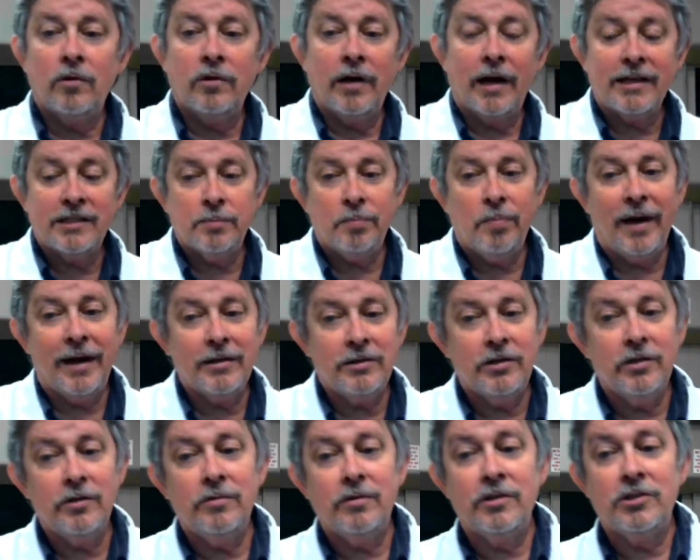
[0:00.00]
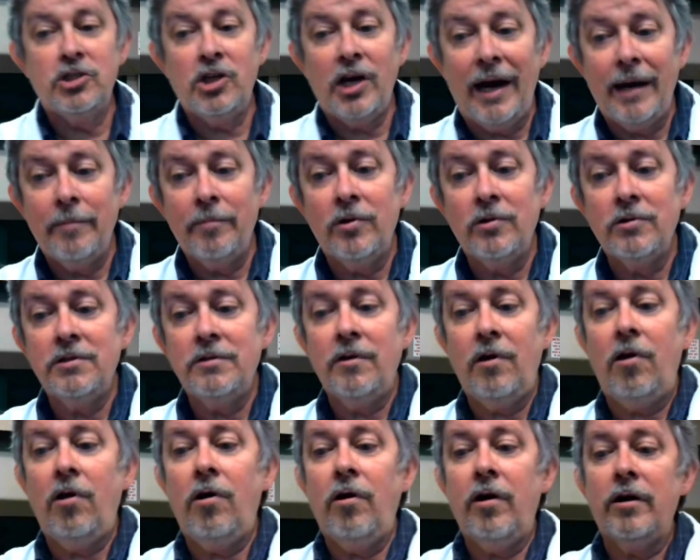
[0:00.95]
explain to you the chambers of the
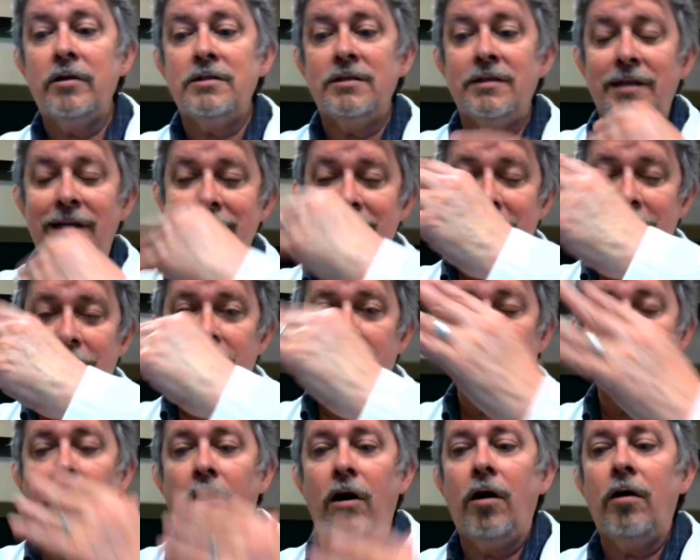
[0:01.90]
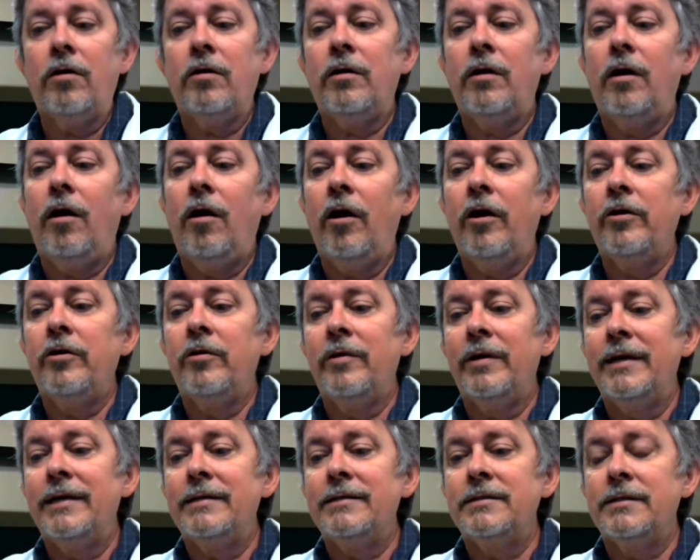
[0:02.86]
hearts and the different
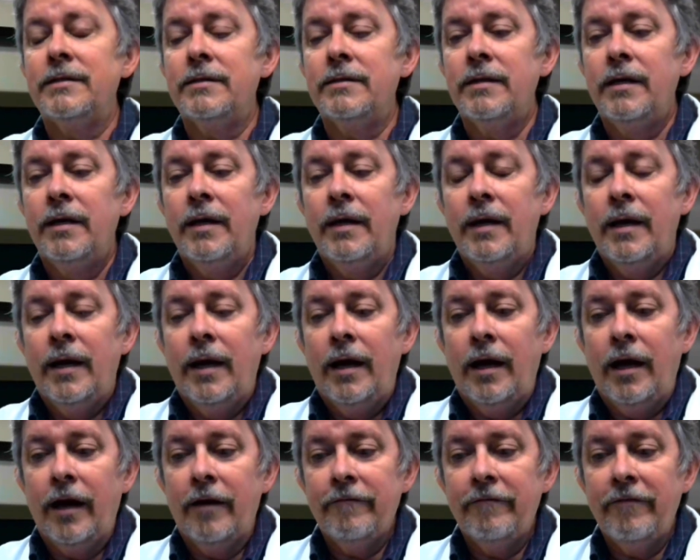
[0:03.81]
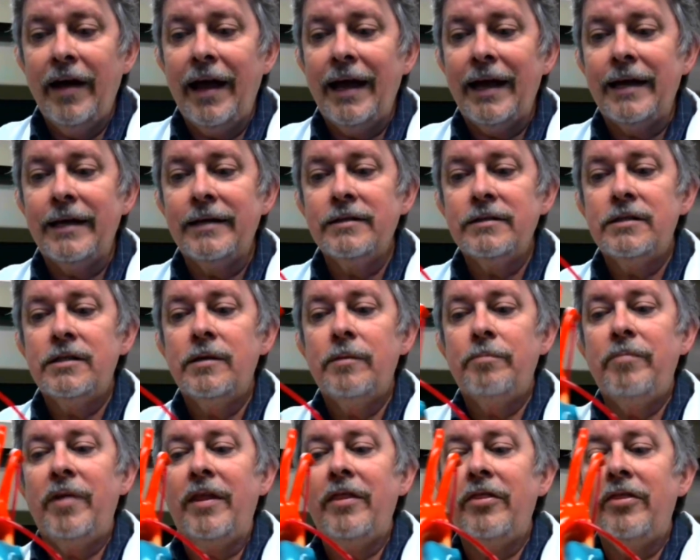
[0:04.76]
arteries and veins.
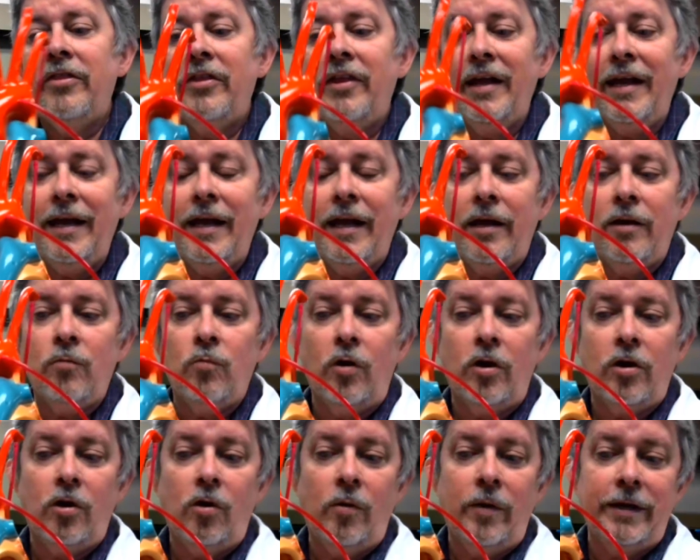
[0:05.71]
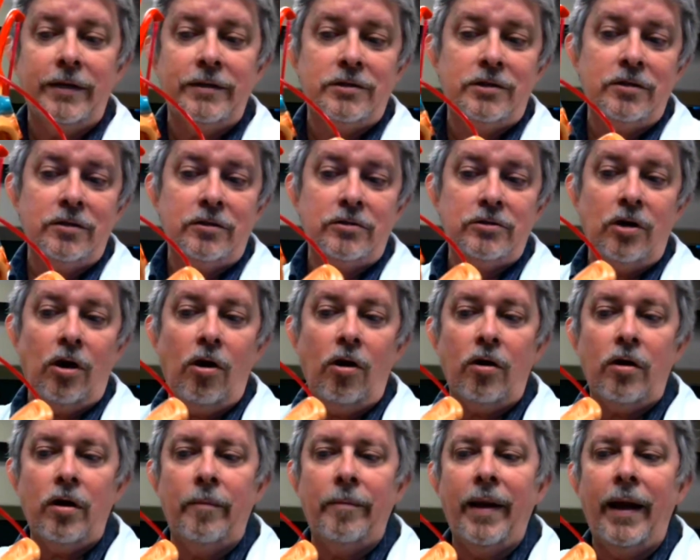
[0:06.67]
But then we're going to
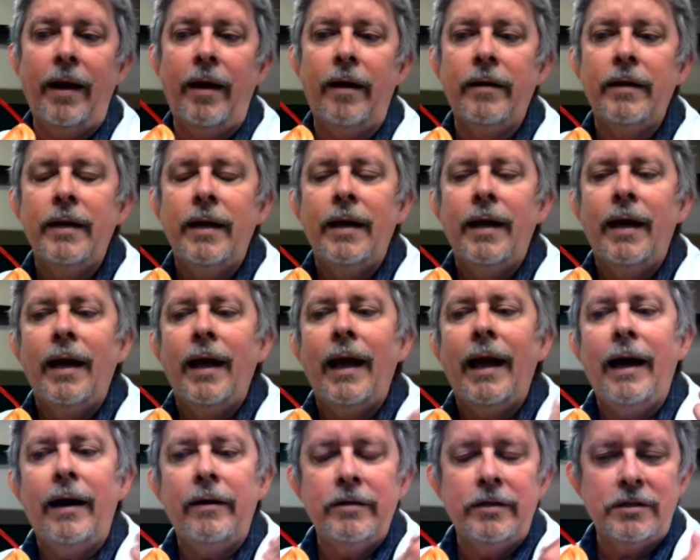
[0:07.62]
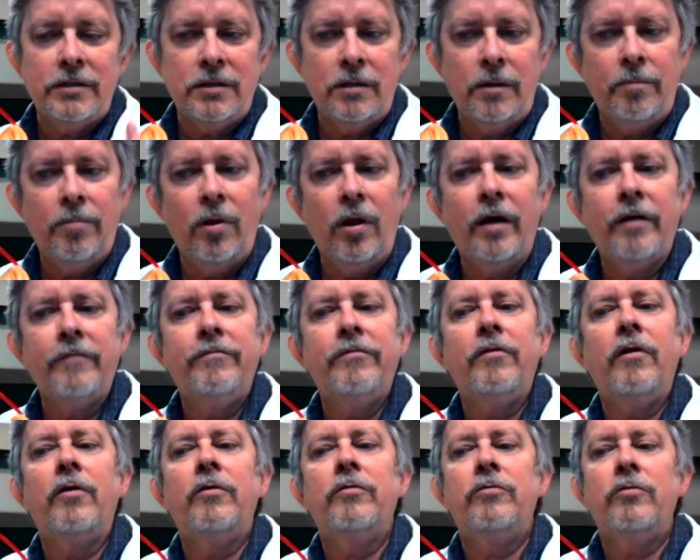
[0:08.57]
talk about how does the blood
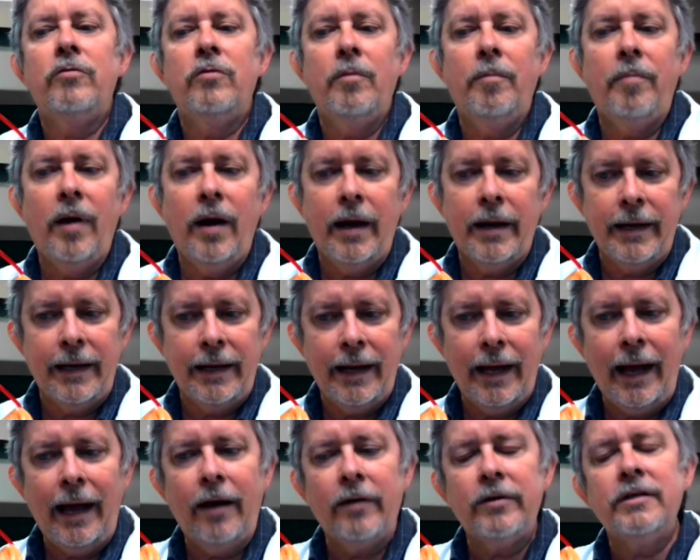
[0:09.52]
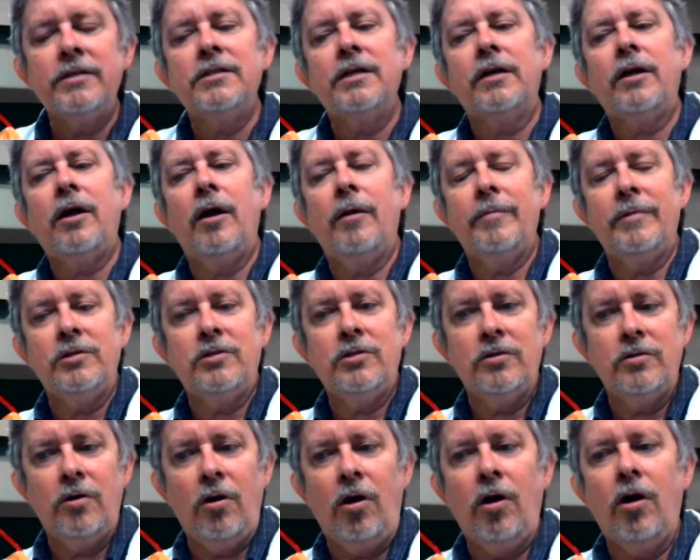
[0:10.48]
flow through the body? How does it come into
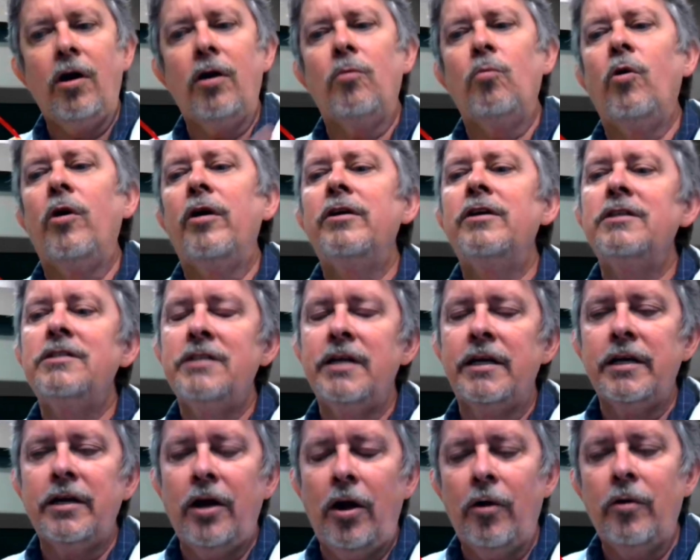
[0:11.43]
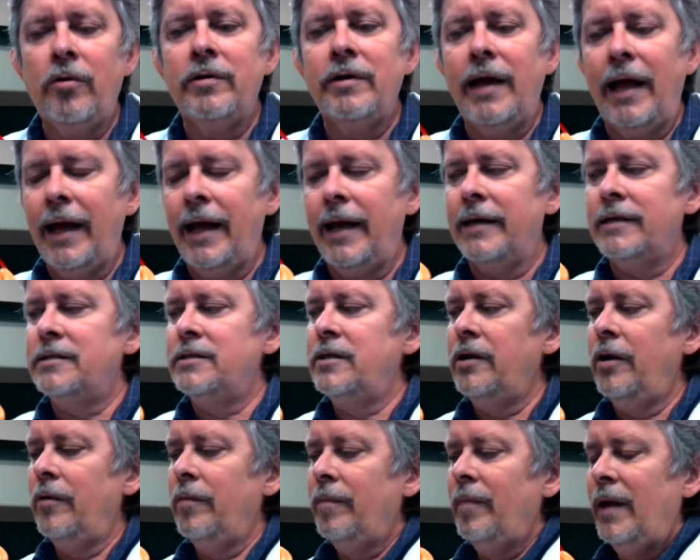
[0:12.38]
the heart? Where does it go next?
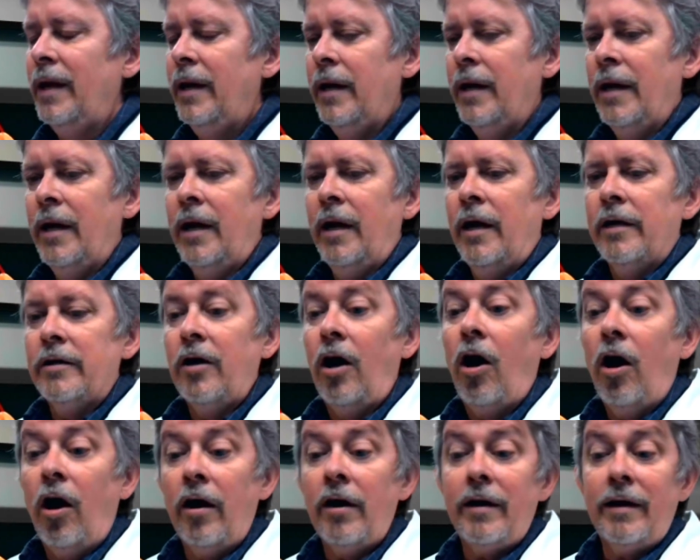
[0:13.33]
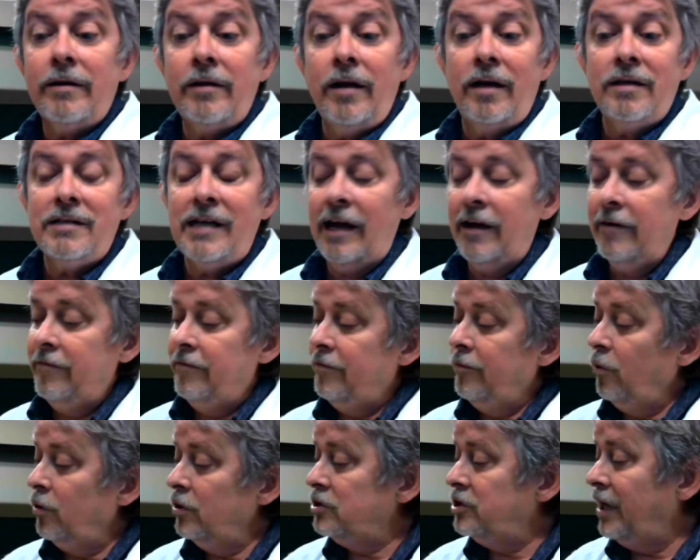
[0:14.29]
So the heart does have
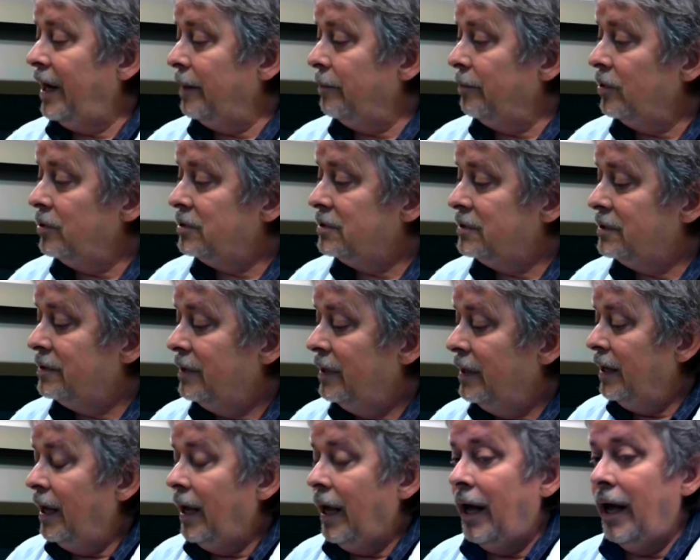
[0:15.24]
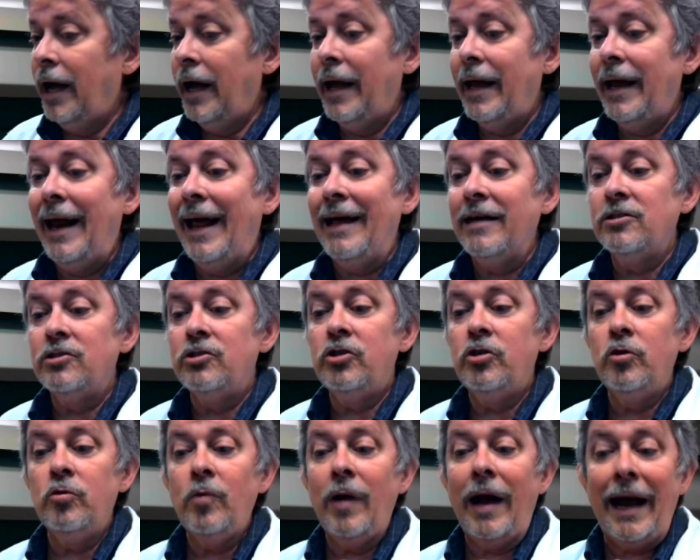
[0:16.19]
4 chambers. It has
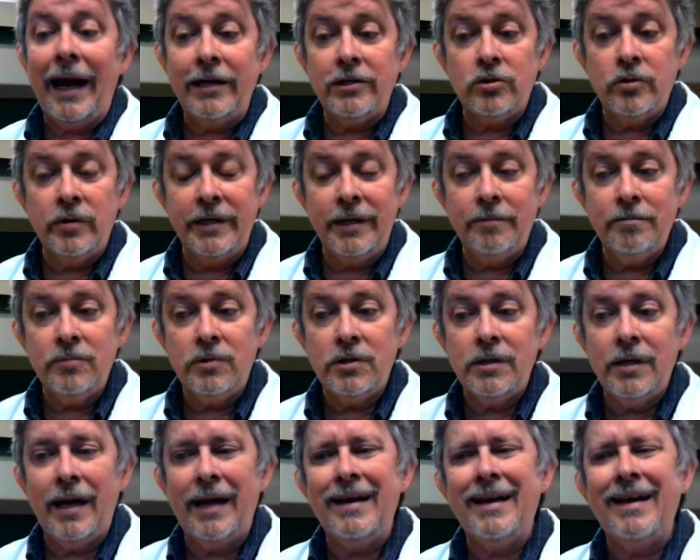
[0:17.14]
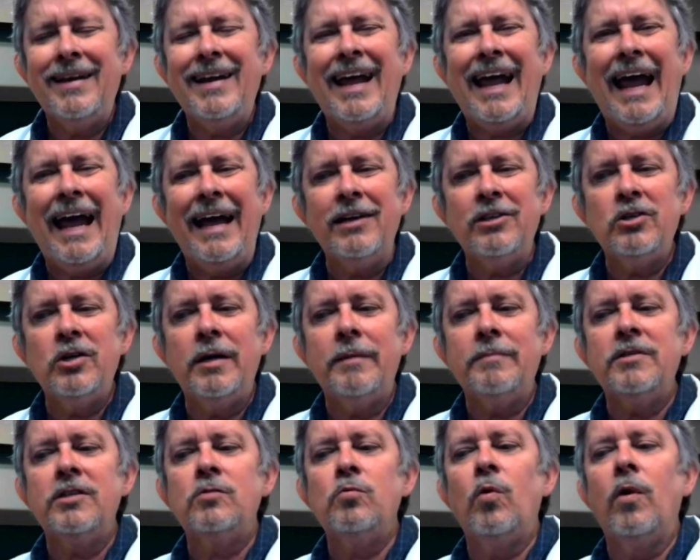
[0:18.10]
2 atriums, and the
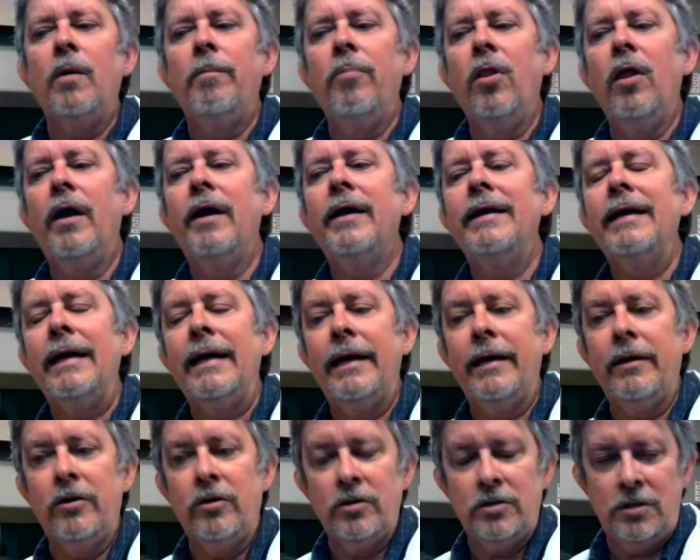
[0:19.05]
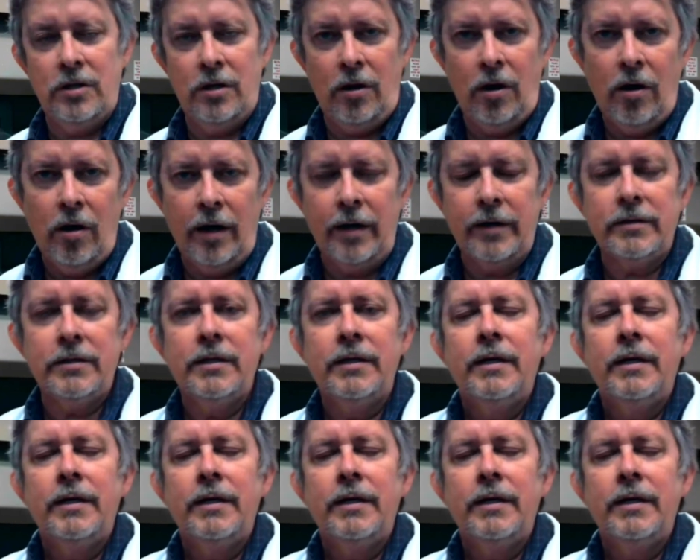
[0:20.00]
atriums is where blood enters the heart.